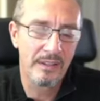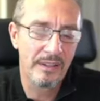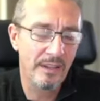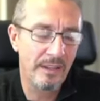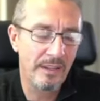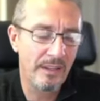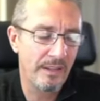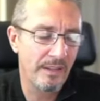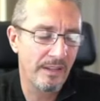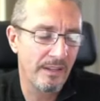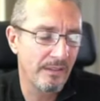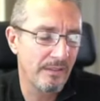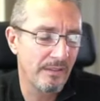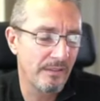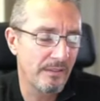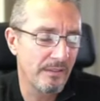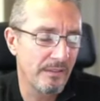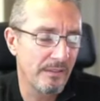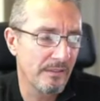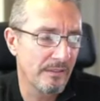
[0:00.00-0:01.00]
And
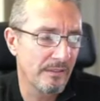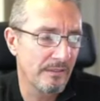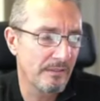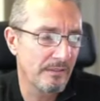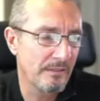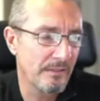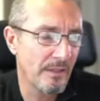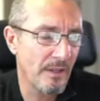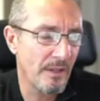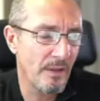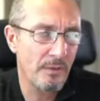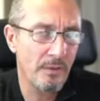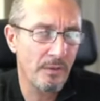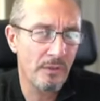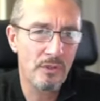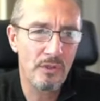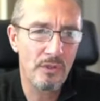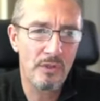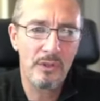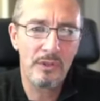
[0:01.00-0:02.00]
go on a
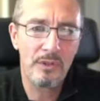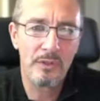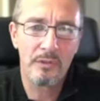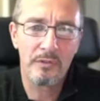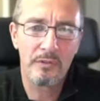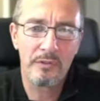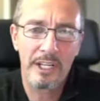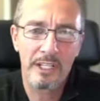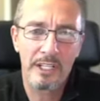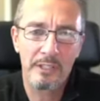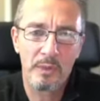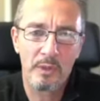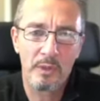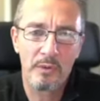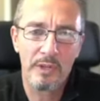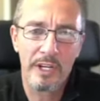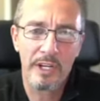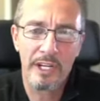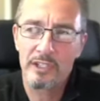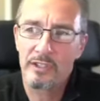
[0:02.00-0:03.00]
journey of
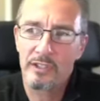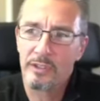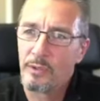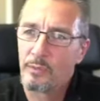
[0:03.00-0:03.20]
exploration.